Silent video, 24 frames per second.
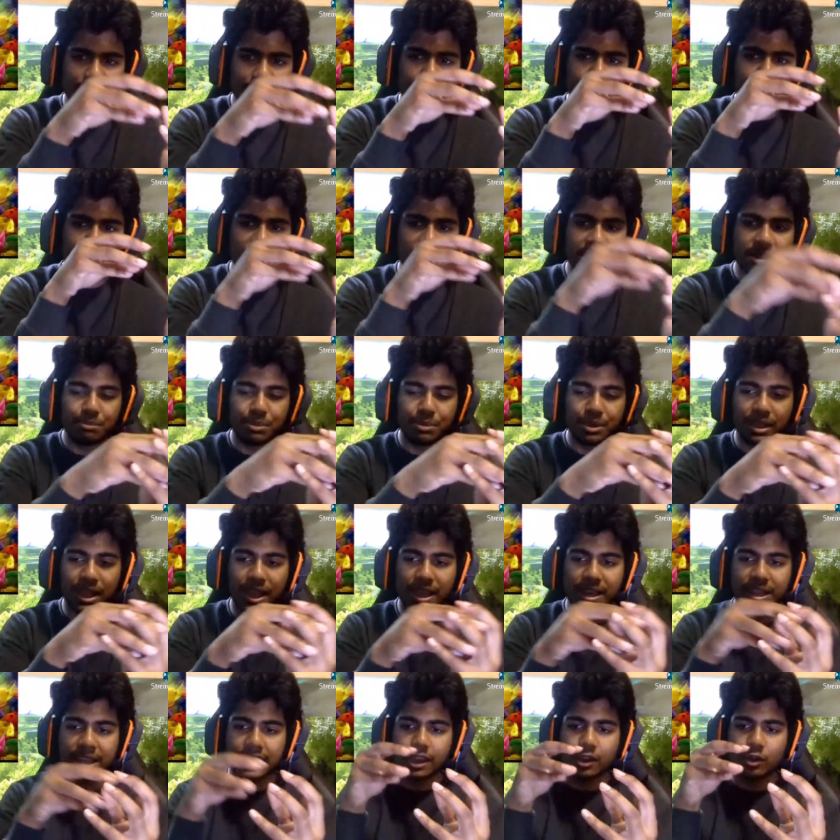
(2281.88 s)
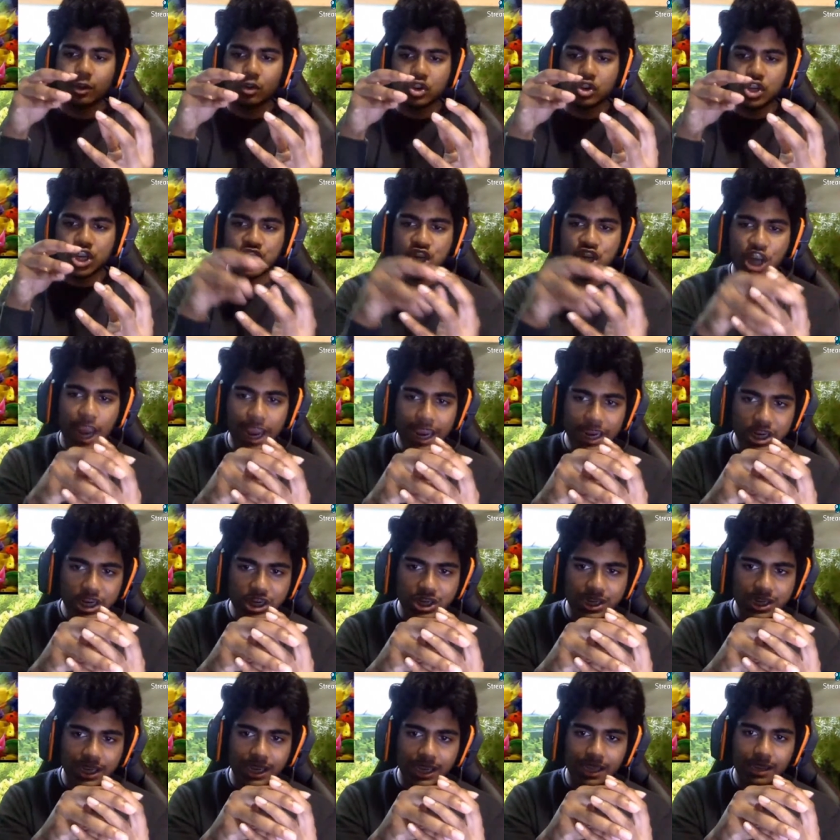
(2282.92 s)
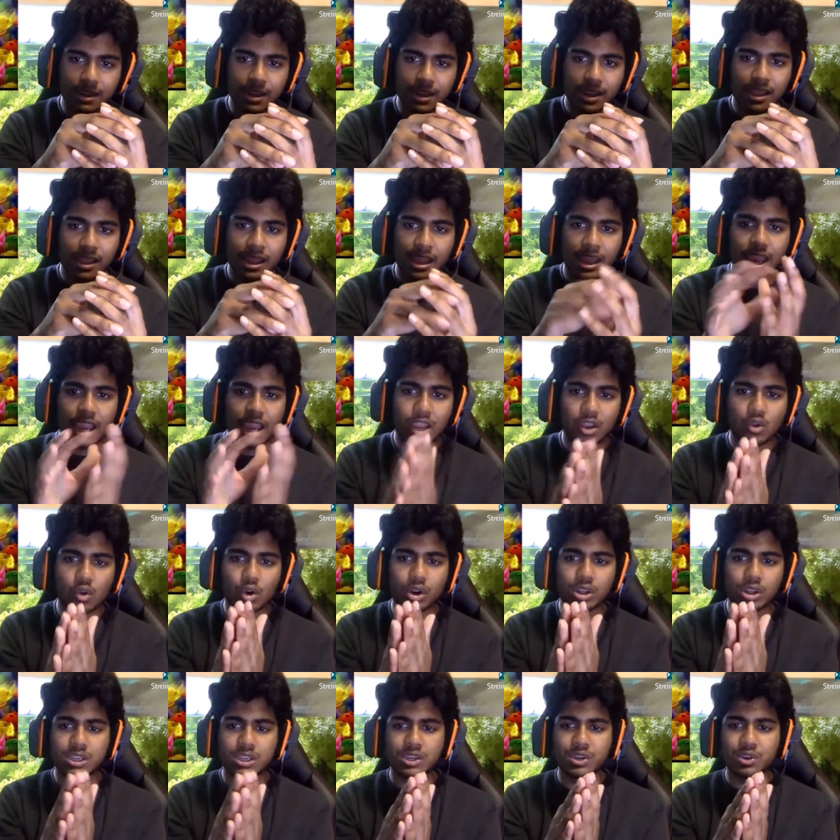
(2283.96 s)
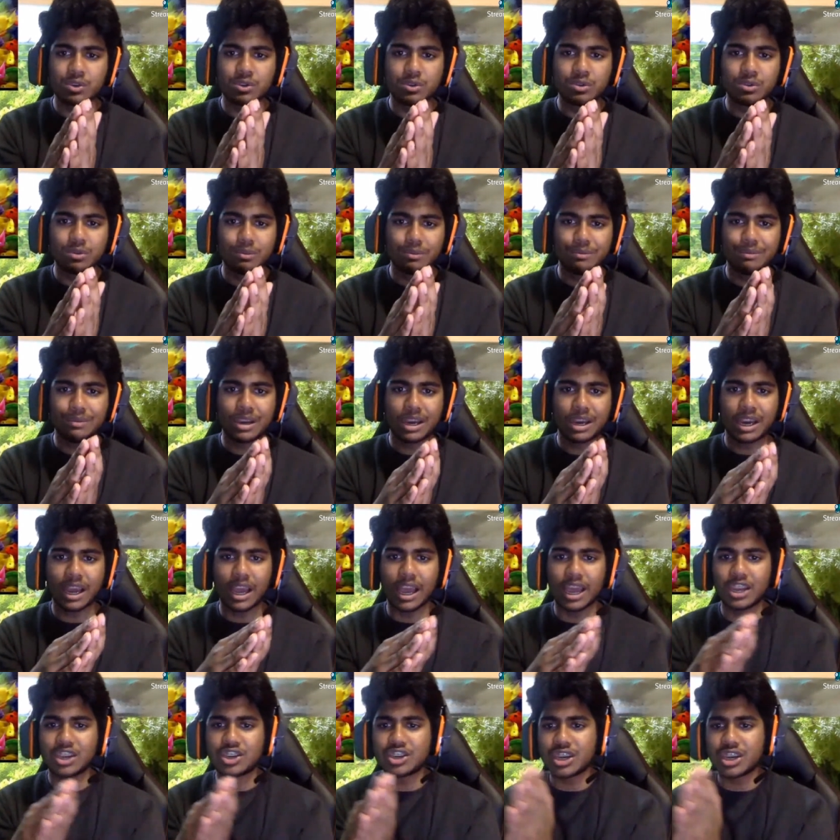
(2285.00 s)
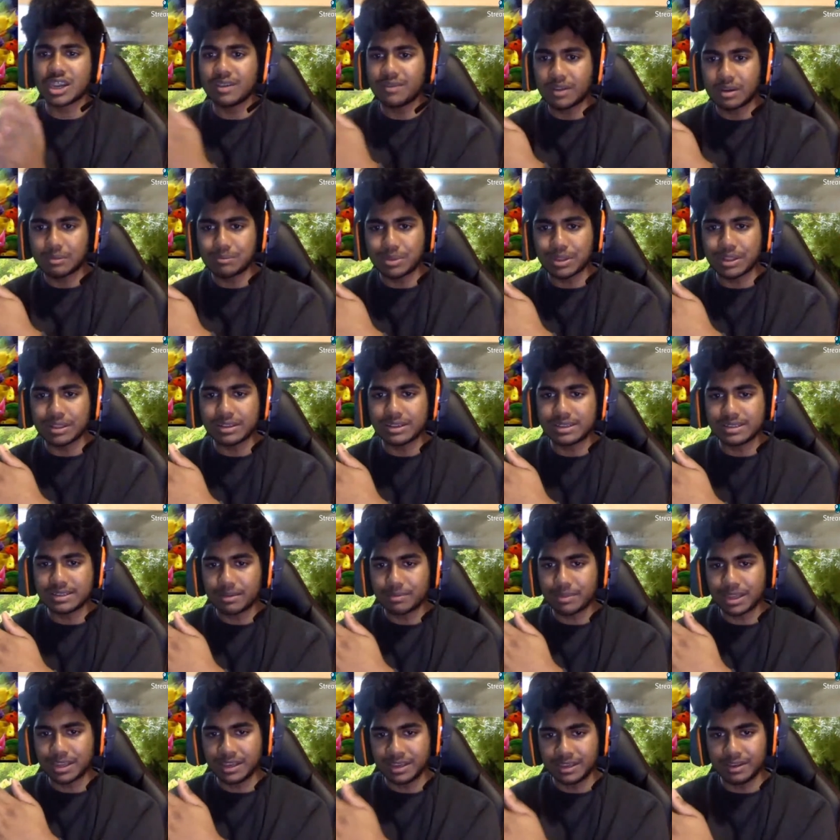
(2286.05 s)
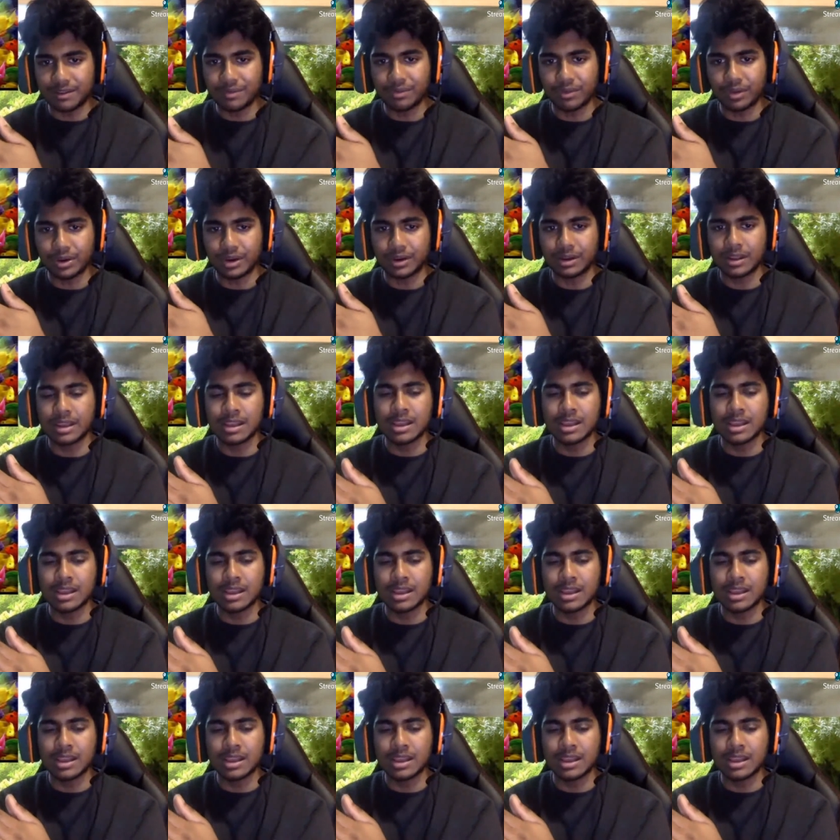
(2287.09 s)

manipulating it or changing it in order to achieve completely something different.